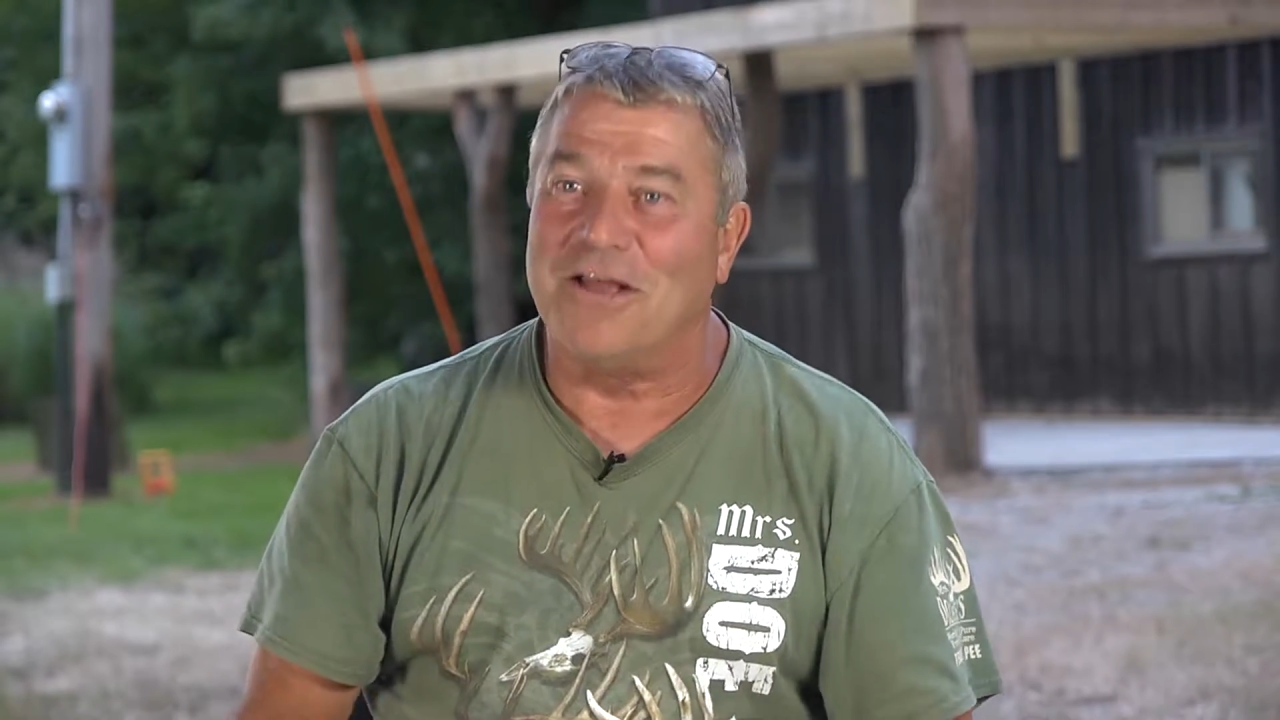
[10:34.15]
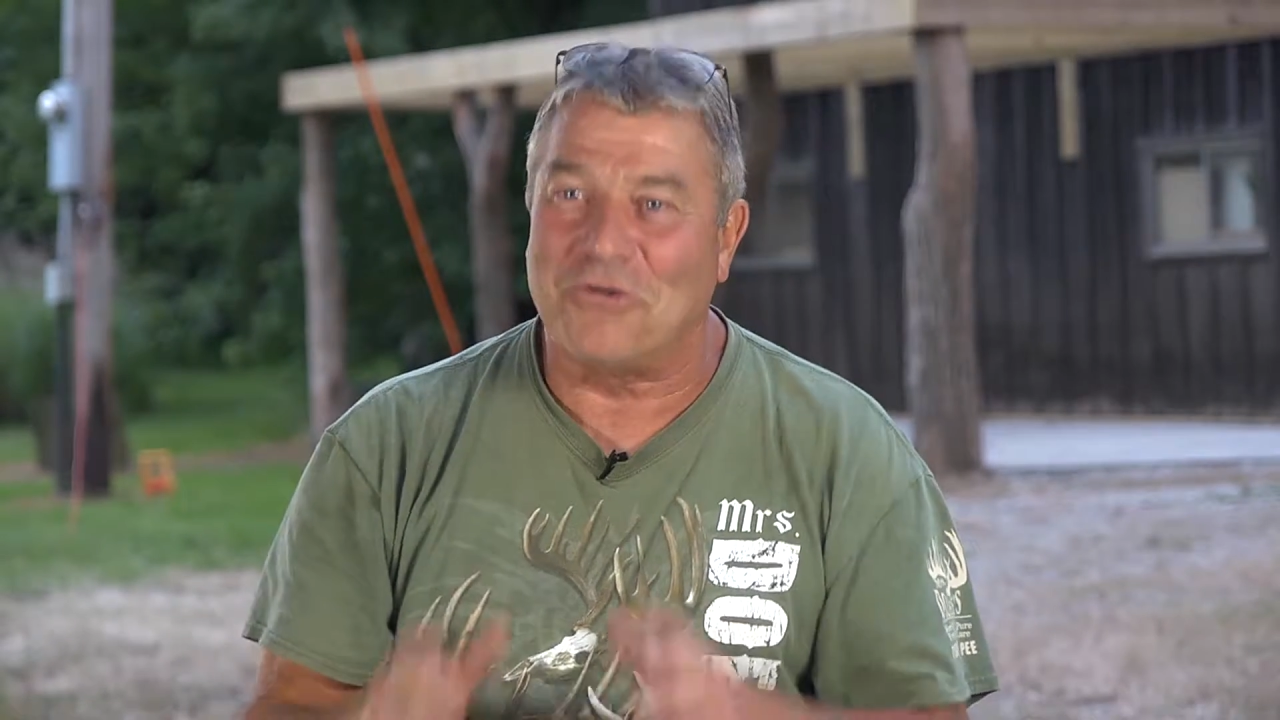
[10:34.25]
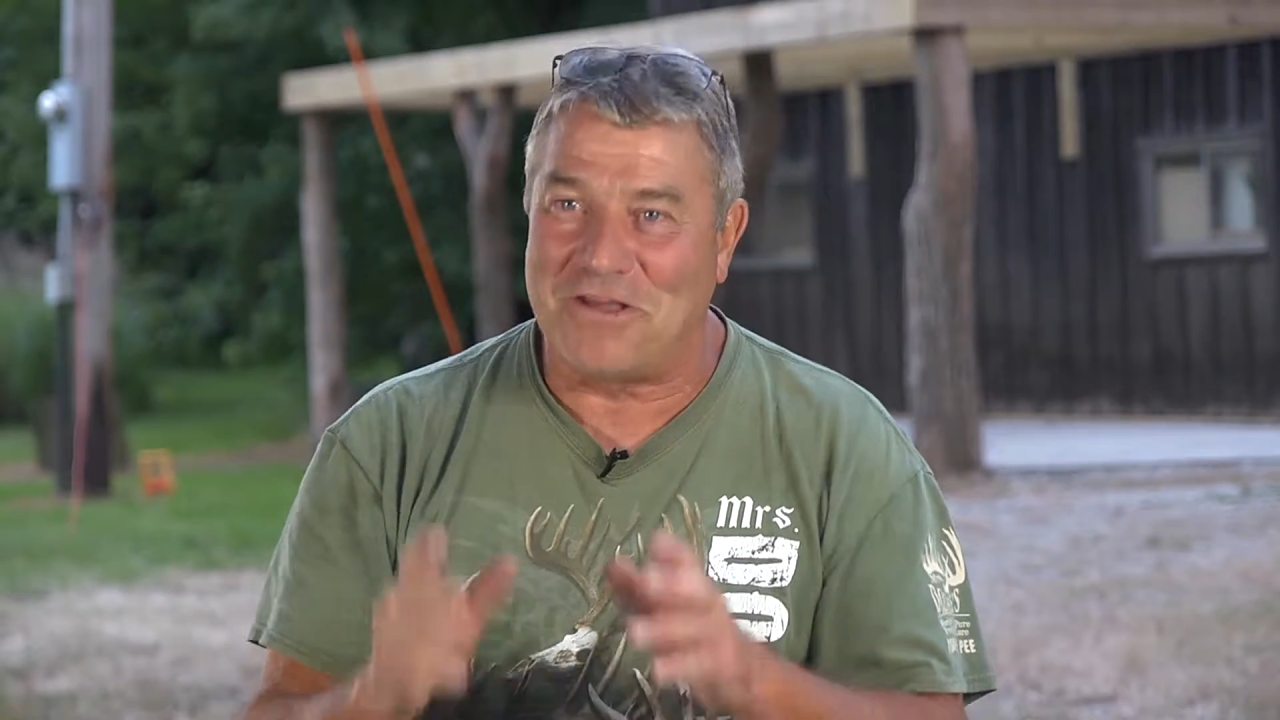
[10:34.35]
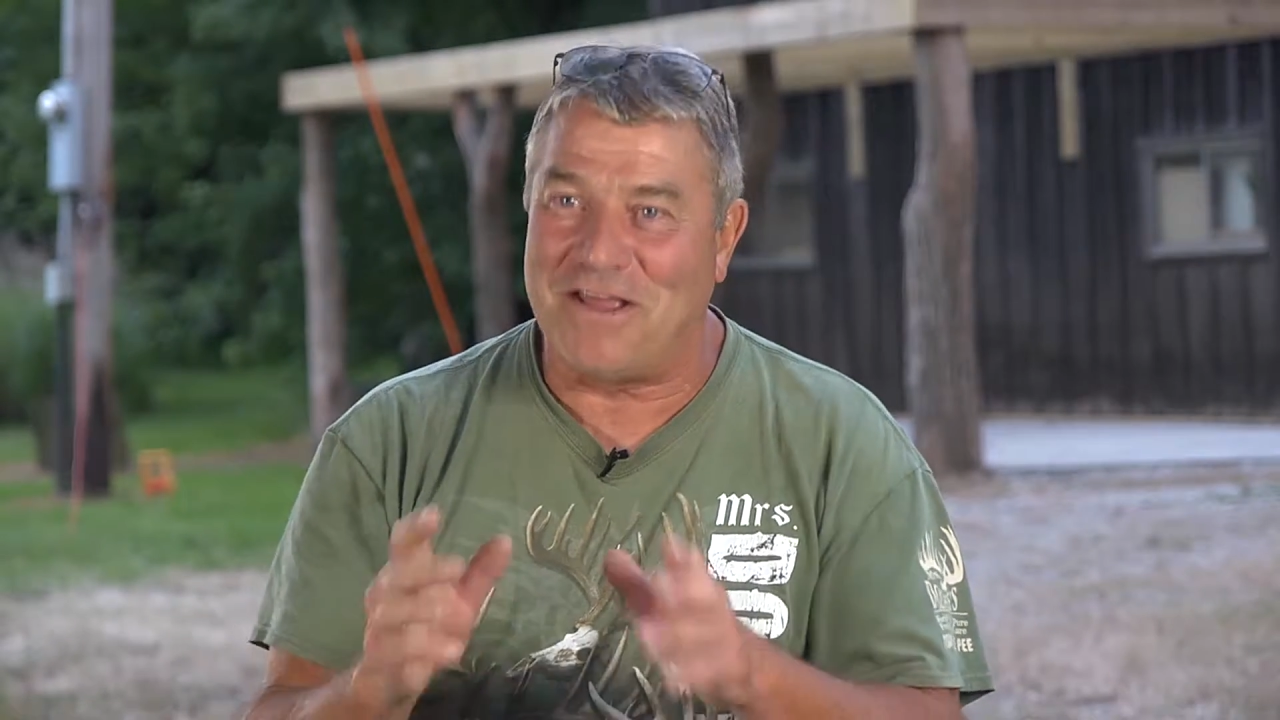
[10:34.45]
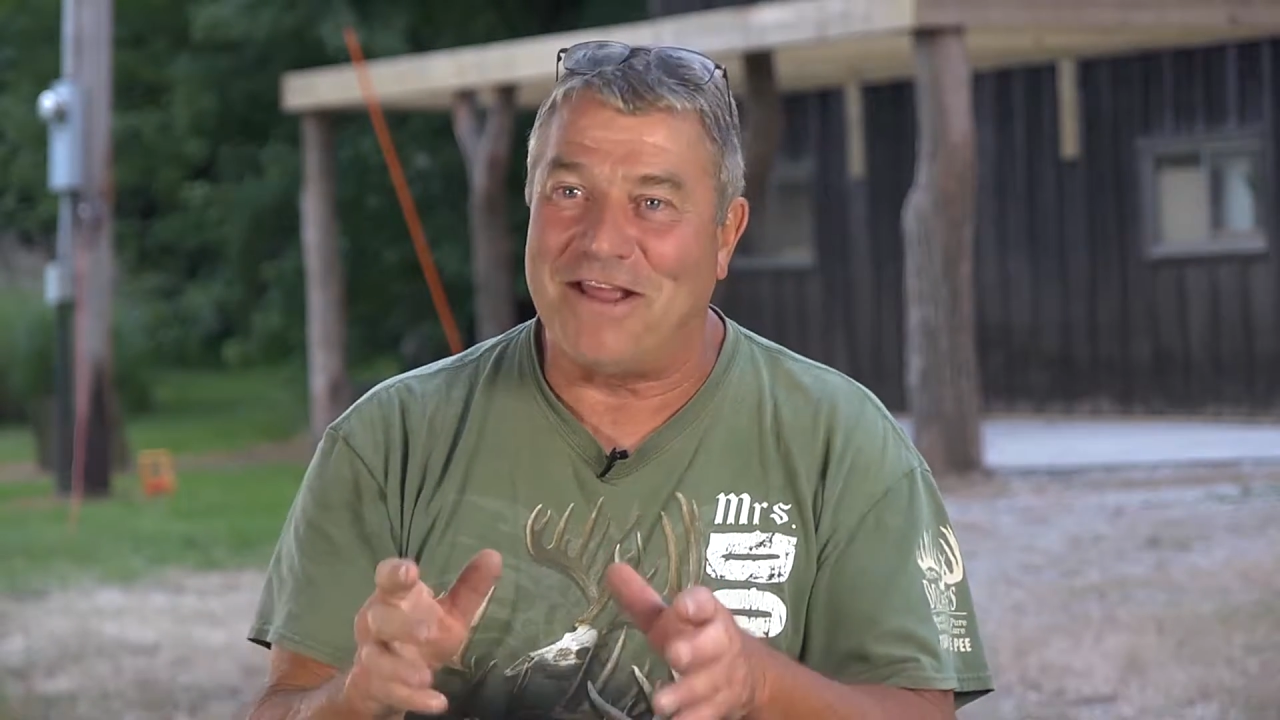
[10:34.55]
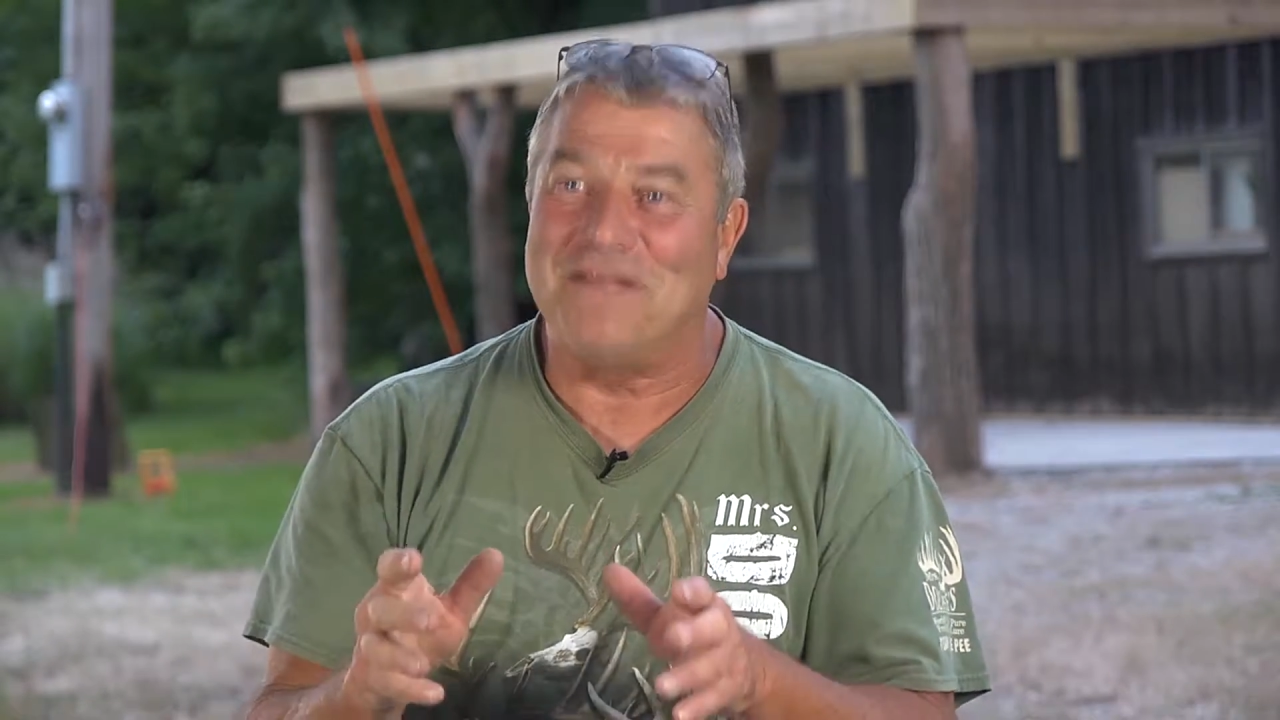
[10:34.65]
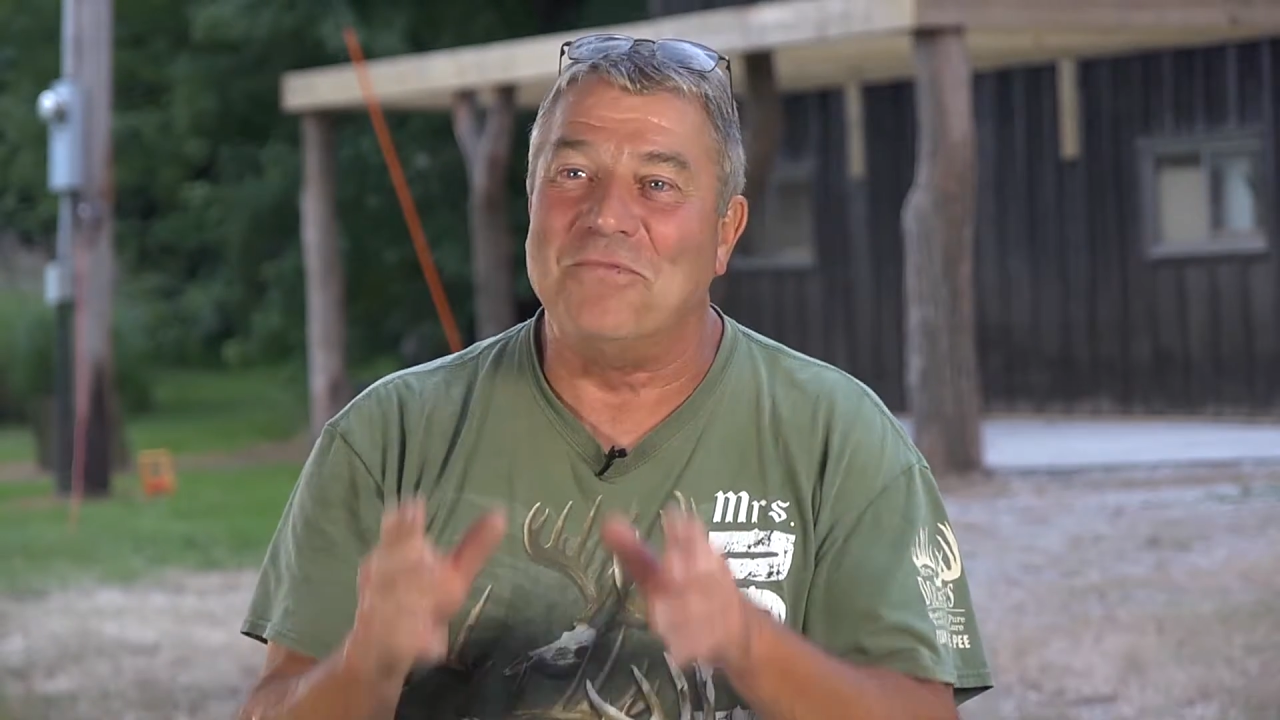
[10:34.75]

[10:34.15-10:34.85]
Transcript: okay,